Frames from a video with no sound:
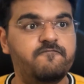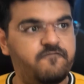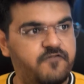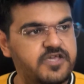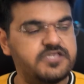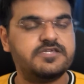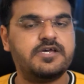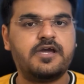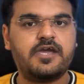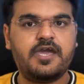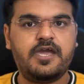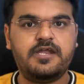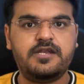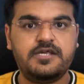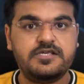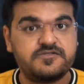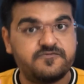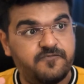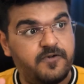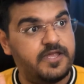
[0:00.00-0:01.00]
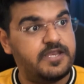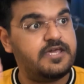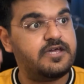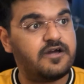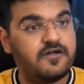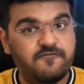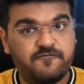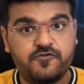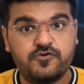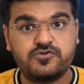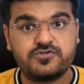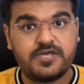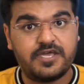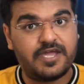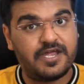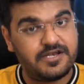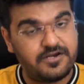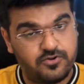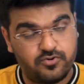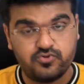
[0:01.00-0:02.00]
which again is very confusing
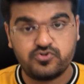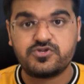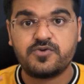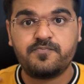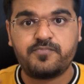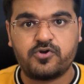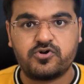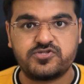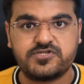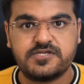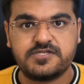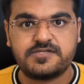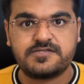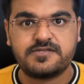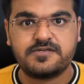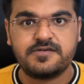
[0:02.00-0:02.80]
and gruesome process,